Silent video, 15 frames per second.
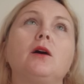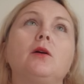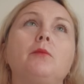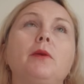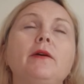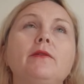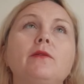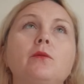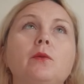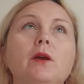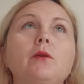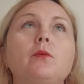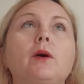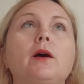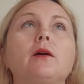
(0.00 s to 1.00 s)
By the way,
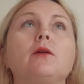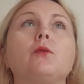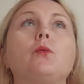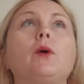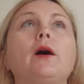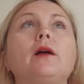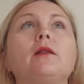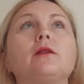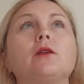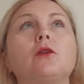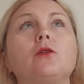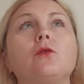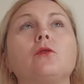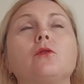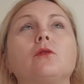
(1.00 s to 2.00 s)
while
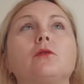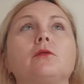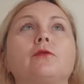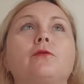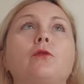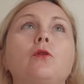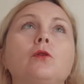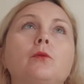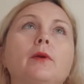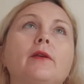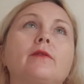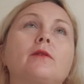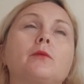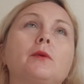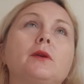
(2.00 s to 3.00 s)
you're
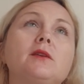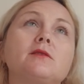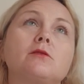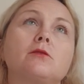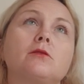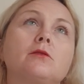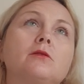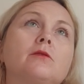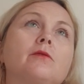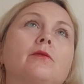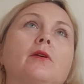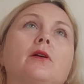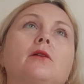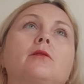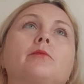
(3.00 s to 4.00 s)
following the wizard,
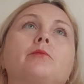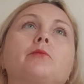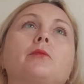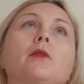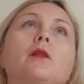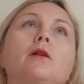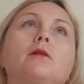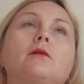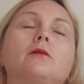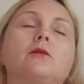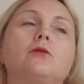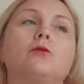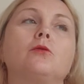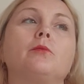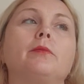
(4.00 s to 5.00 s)
there
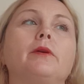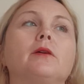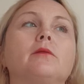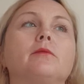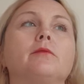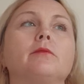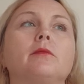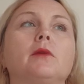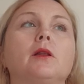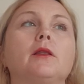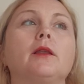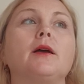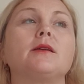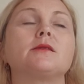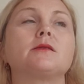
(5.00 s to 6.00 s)
could be
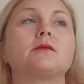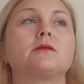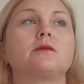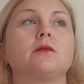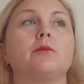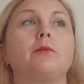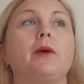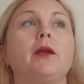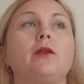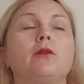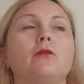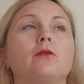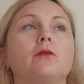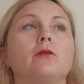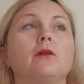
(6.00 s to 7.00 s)
less
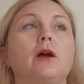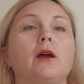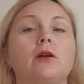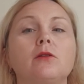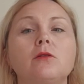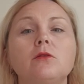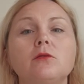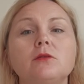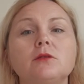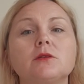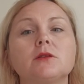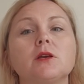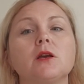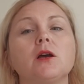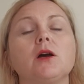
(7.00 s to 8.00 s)
manual
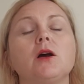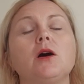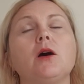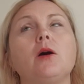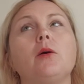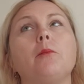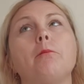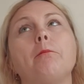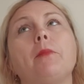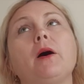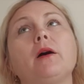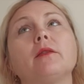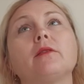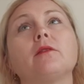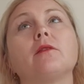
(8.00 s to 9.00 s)
errors,
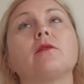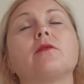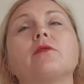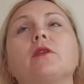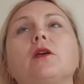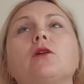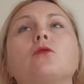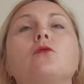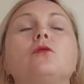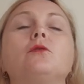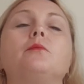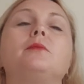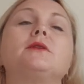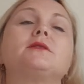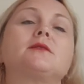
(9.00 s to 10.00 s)
but there
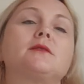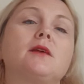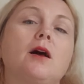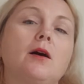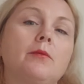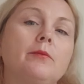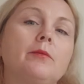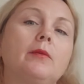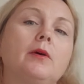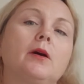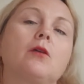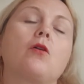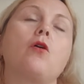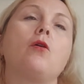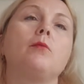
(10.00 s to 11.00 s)
could be some
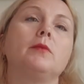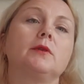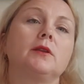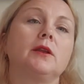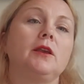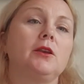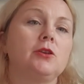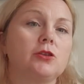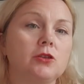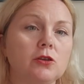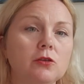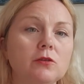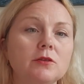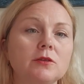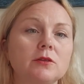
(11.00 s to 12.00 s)
common
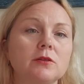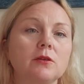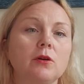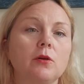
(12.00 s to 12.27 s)
issues